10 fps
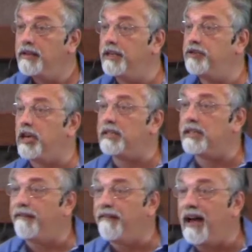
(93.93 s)
to
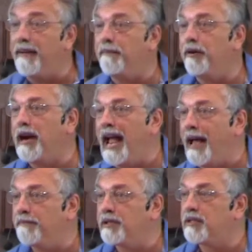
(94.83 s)
justify
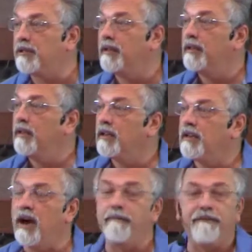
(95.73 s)
perhaps
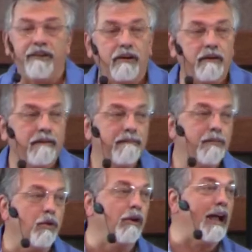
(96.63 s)
comfort
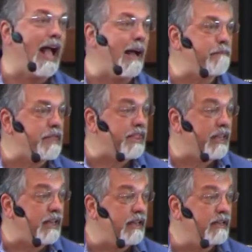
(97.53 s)
or
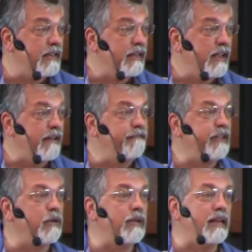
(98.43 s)
apathy and
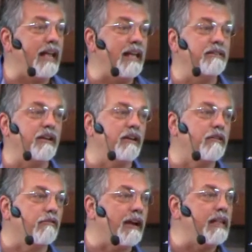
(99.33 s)
view it as a
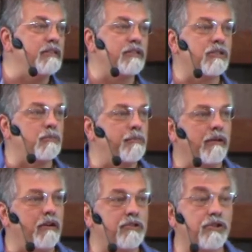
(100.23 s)
great
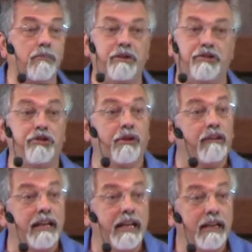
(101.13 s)
spiritual
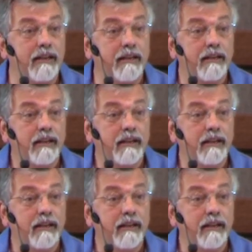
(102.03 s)
maturity